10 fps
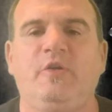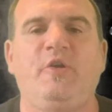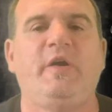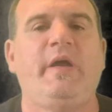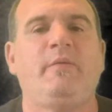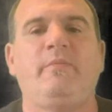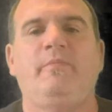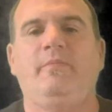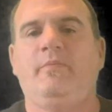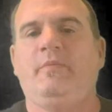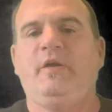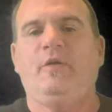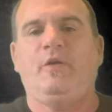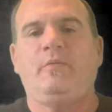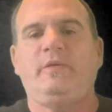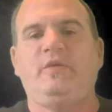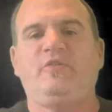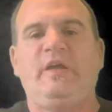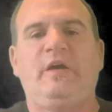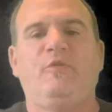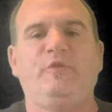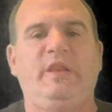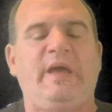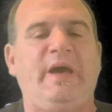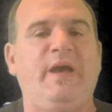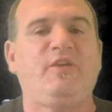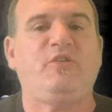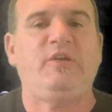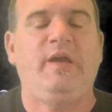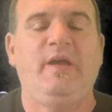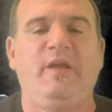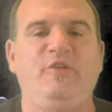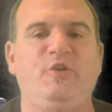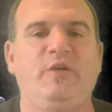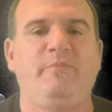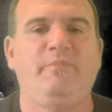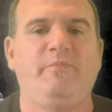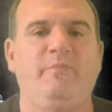Kratom, my arm is now relaxed, and you can,